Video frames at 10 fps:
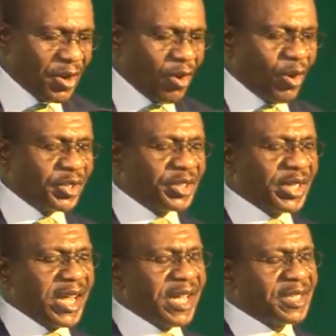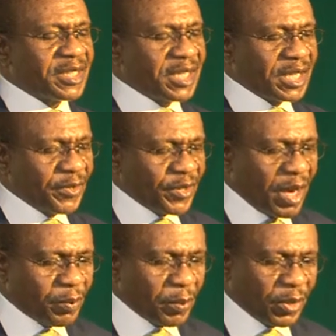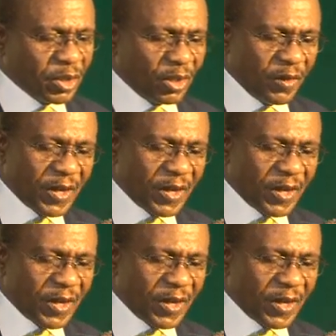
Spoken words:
until a significant proportion of their